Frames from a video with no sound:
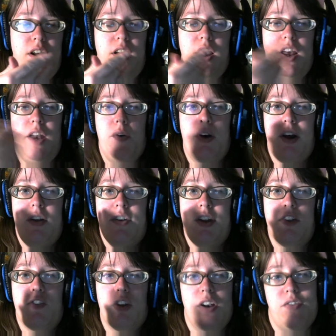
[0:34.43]
Anyway,
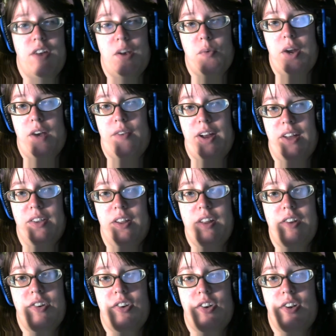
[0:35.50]
Zen's trying to find a way around
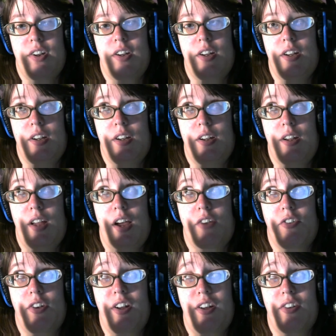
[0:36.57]
this. He
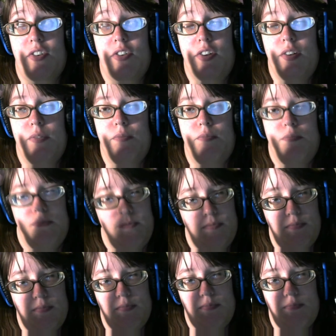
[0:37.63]
actually does.
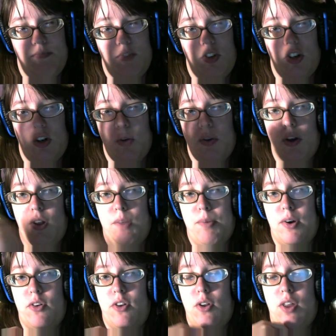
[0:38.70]
So, the only
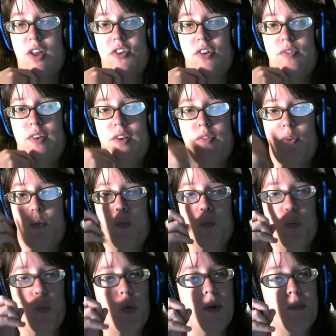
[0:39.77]
he only has to interview
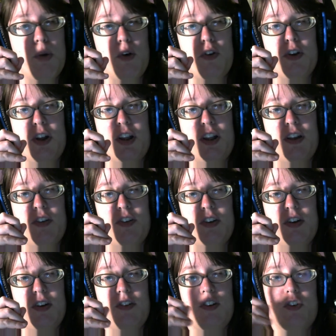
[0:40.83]
one person at least,
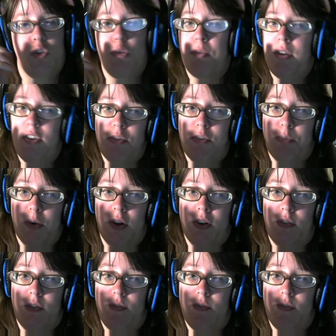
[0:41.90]
just to appease his brother.